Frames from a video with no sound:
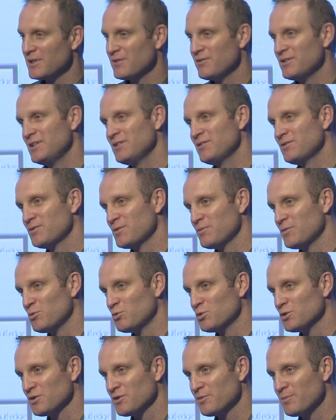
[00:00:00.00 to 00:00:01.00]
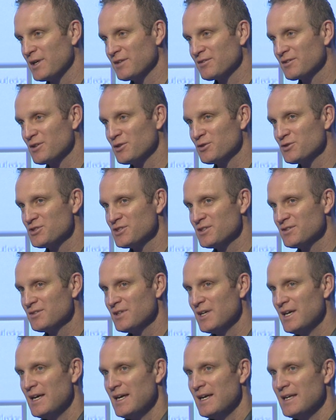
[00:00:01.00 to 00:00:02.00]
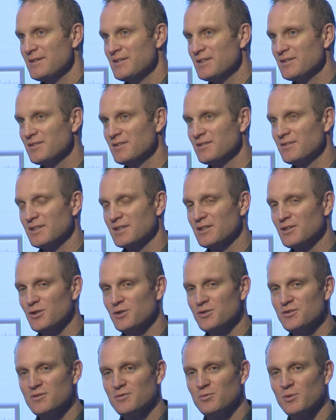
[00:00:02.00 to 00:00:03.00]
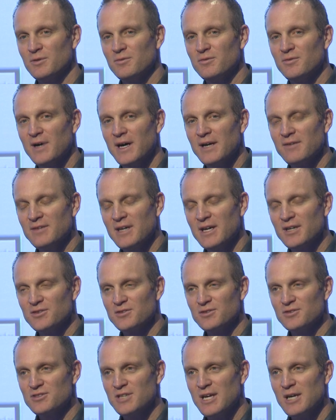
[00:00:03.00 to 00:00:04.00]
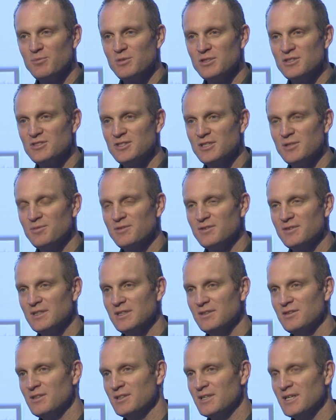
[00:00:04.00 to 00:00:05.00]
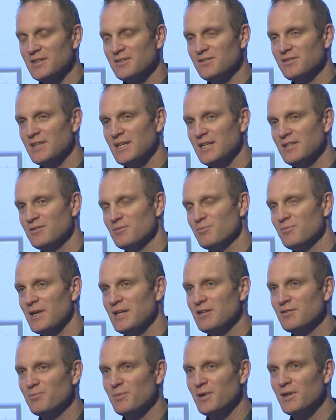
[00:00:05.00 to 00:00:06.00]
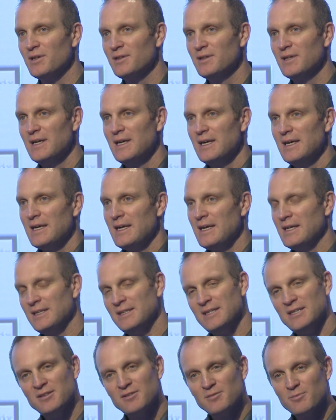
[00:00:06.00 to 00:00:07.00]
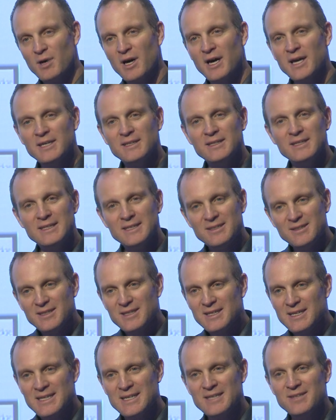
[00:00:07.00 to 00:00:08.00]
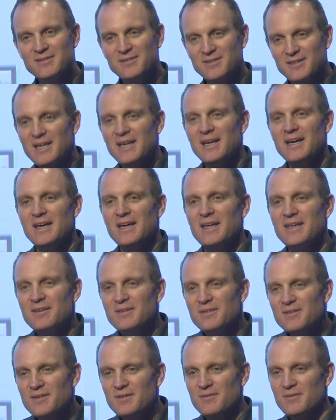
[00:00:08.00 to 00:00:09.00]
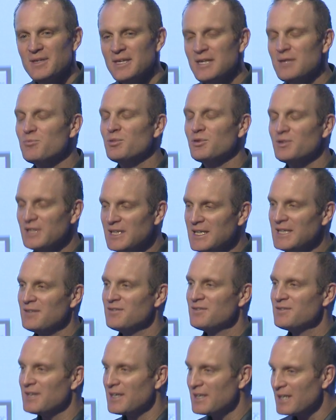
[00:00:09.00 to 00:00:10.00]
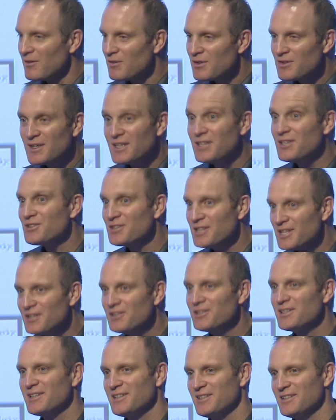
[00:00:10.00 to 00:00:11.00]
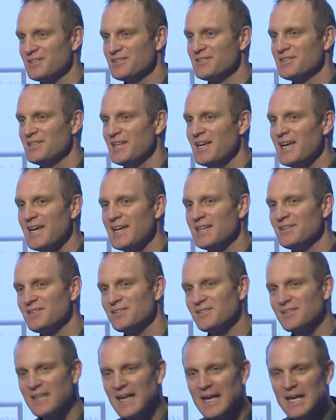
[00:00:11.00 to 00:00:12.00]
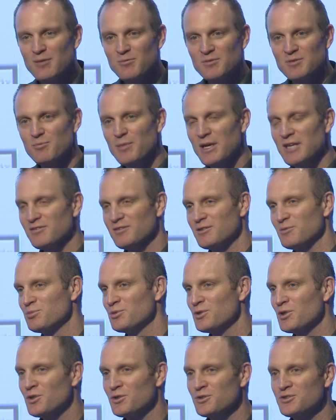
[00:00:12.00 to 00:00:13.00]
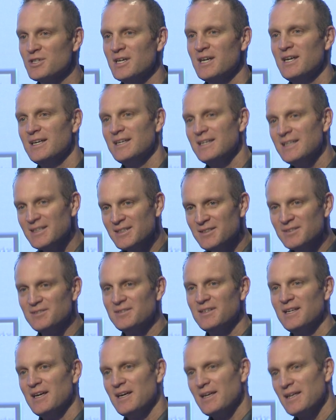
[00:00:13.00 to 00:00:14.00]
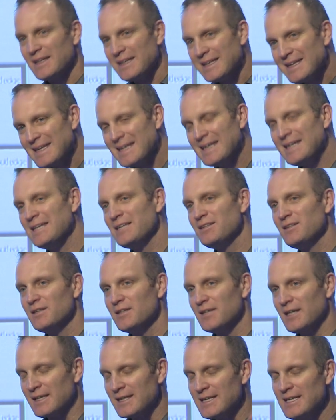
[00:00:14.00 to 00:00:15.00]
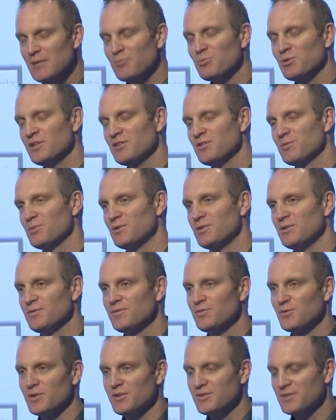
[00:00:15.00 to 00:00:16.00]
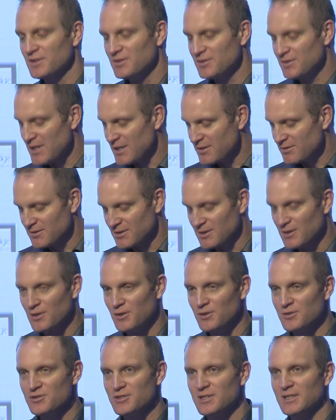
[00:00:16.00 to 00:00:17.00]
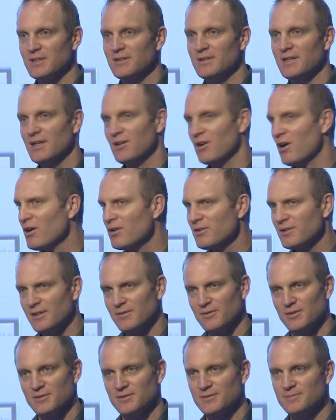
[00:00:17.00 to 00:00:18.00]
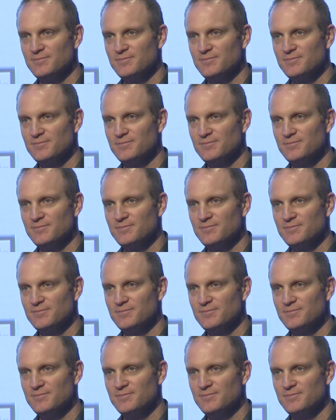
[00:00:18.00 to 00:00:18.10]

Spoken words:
evidence from the world's best coaches. This is a coach who's won 5 national championships in the United States in baseball. And in his mind, he believes that everything you're hearing here today in this games-based approach is a key principle for success in coaching at all levels.